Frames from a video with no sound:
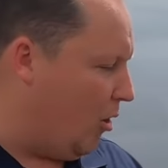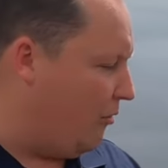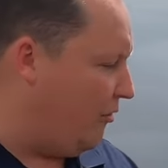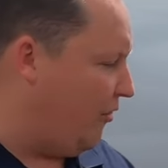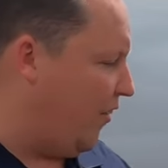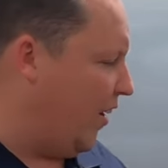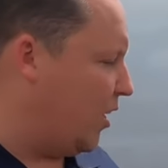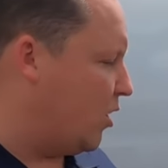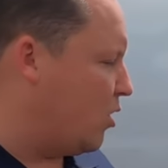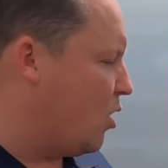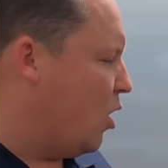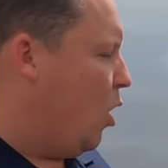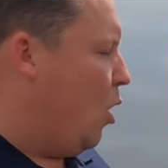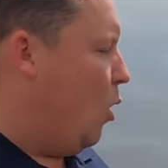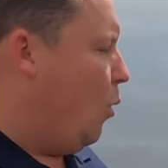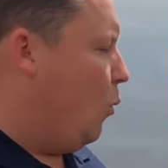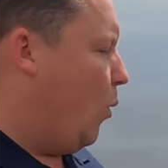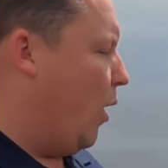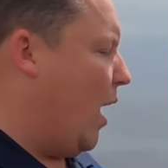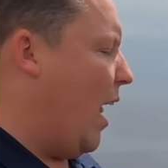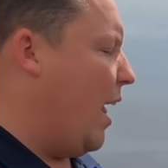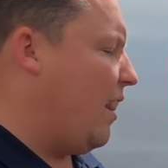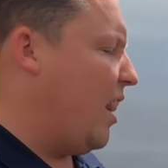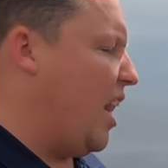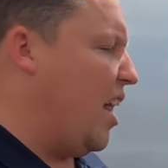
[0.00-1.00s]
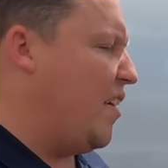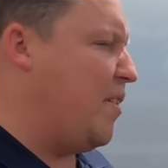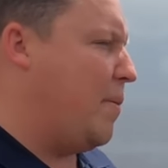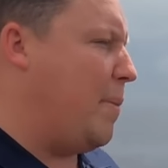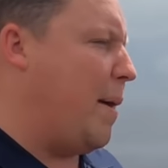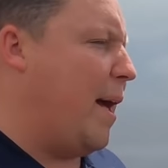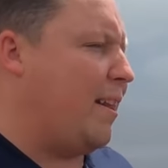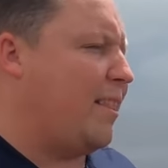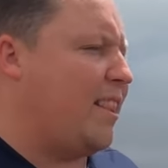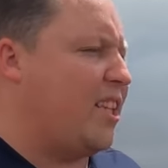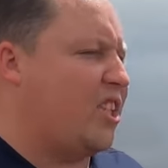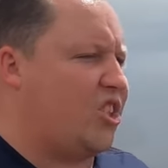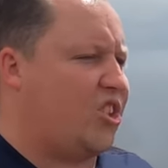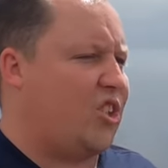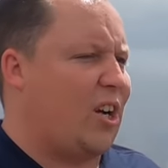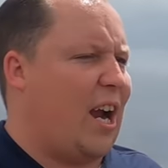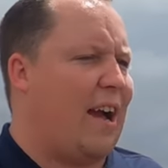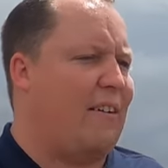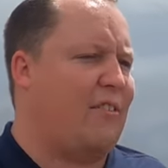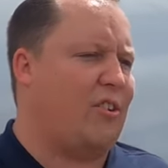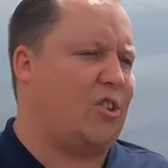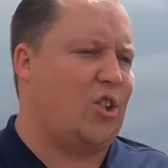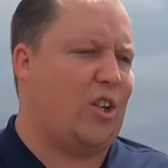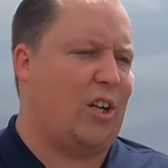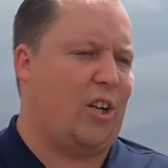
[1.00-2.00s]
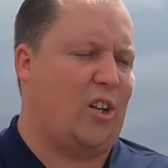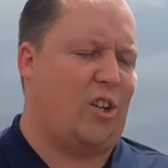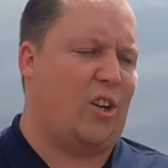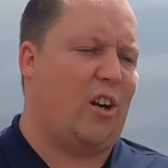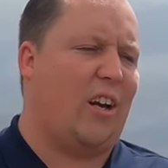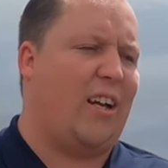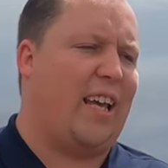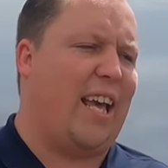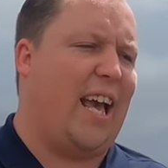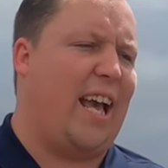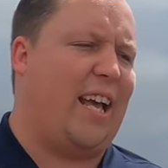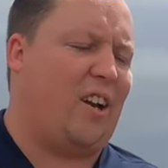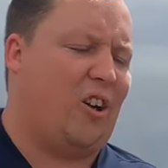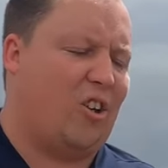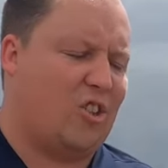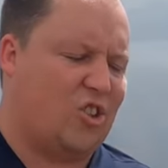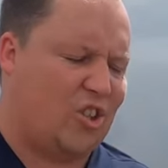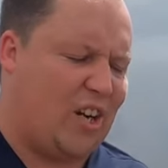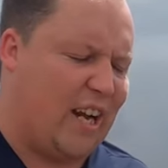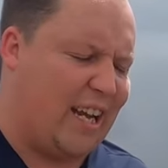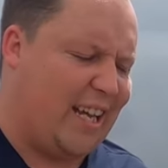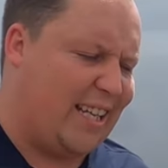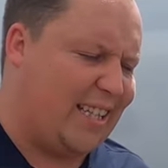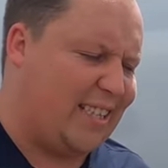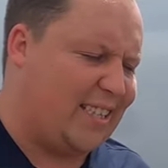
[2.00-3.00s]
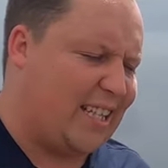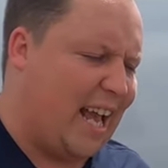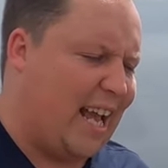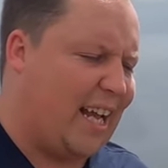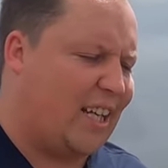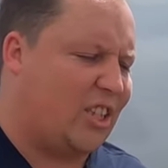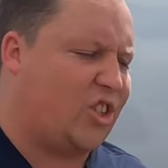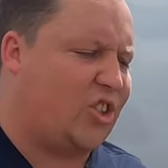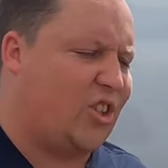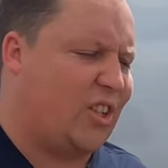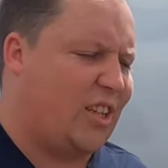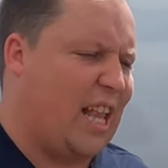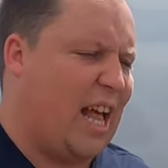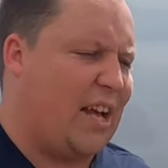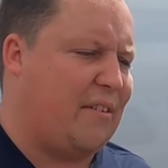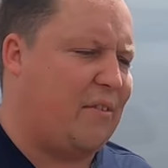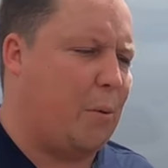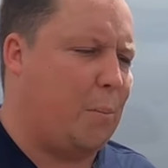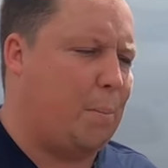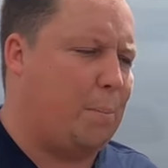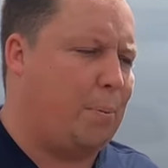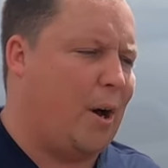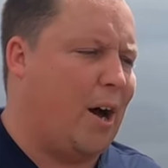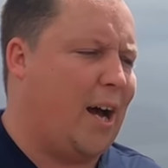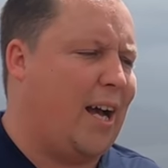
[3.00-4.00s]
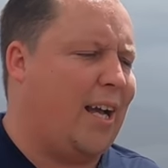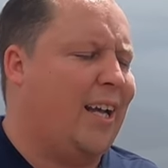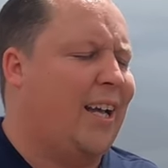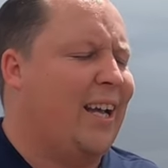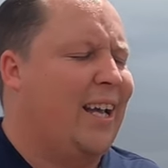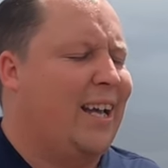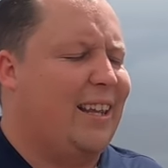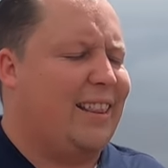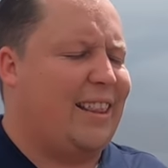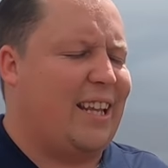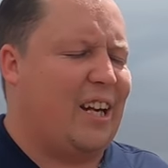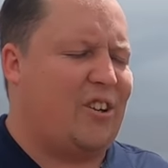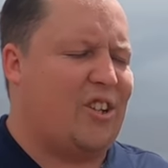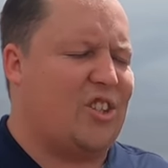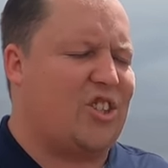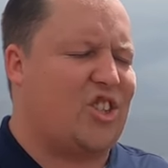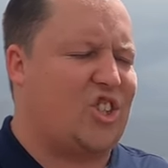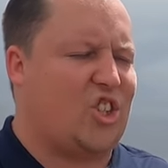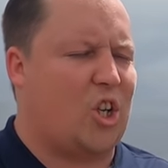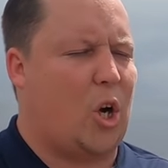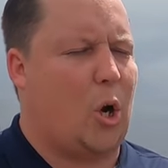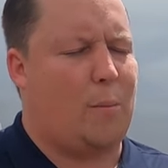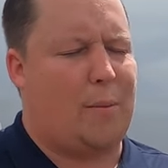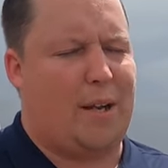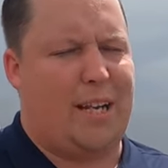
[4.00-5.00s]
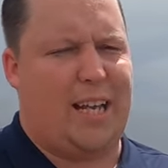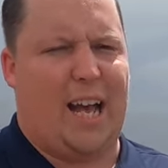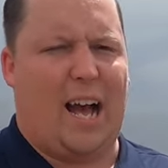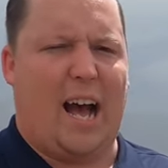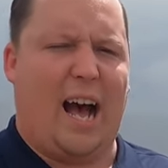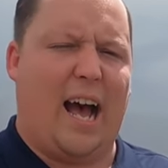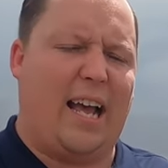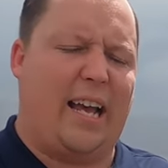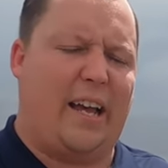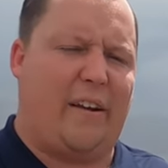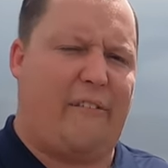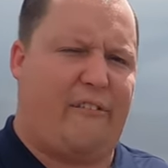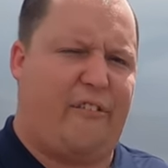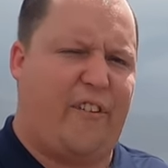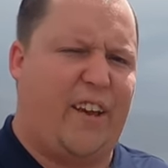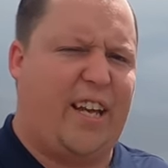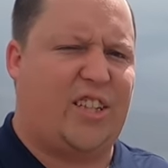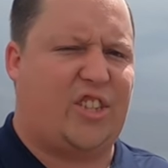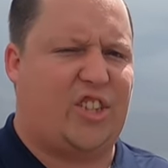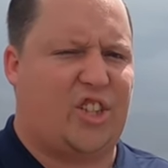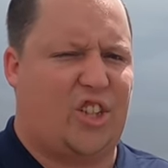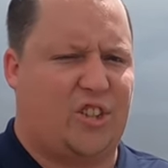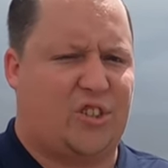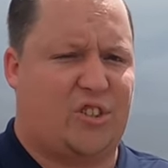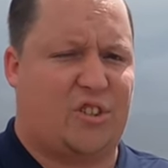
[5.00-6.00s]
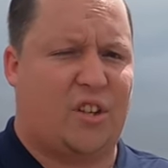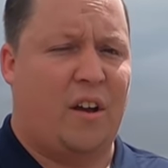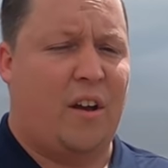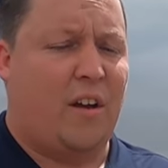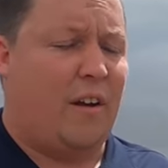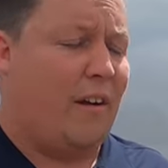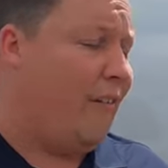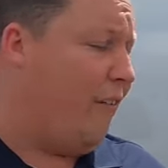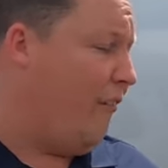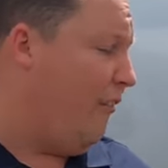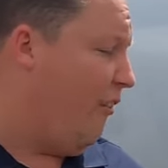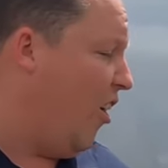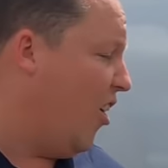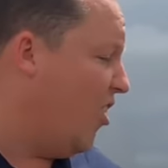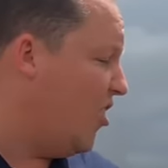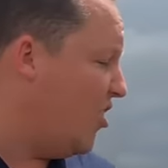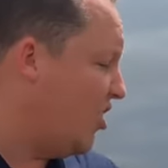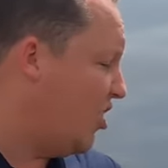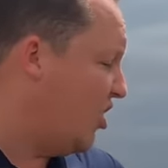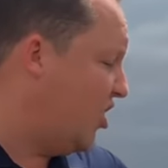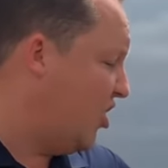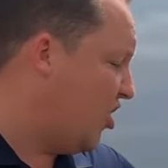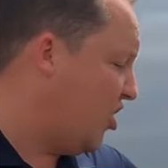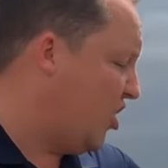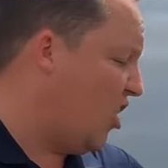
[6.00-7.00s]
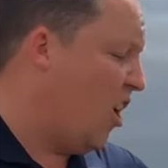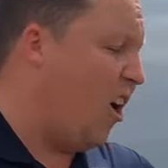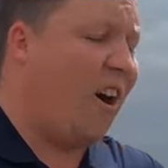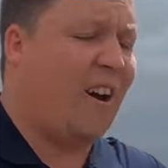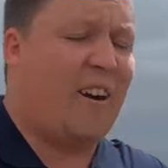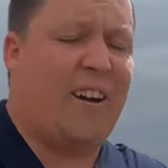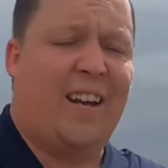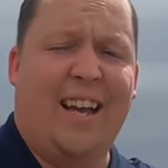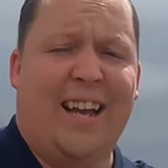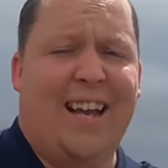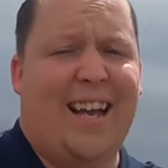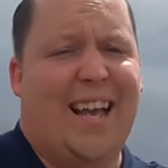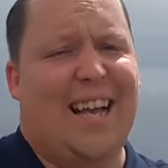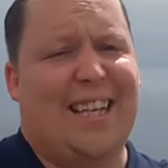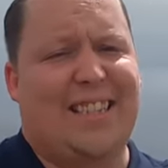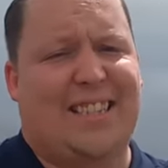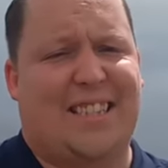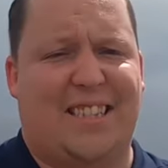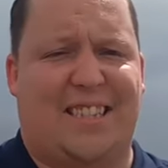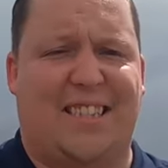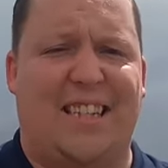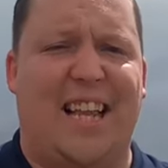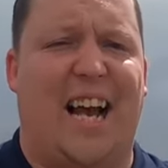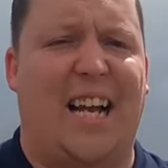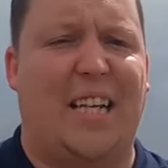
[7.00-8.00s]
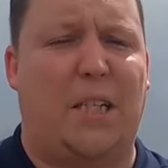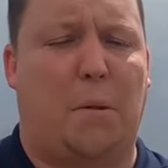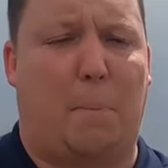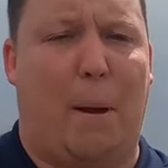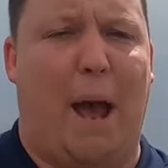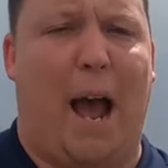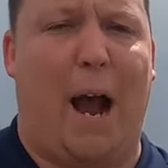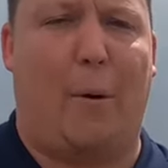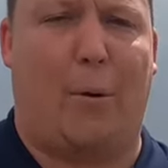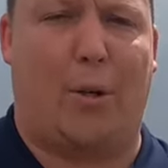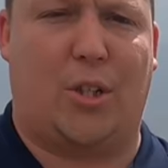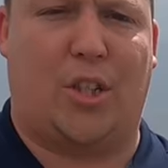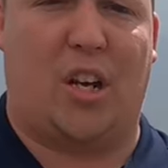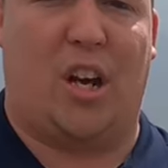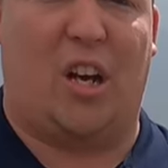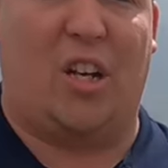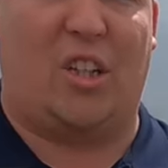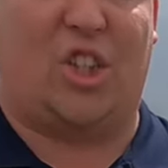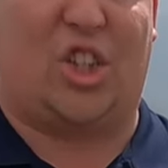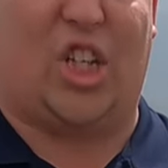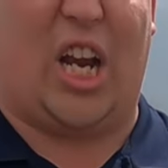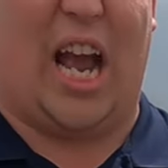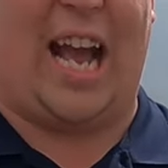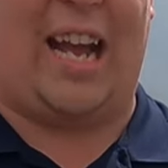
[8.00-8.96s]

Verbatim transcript: Perfect. What I love about this travel trailer, again, Andrea, it's entry level, but there are so many high-end features. First to start is this nice power tongue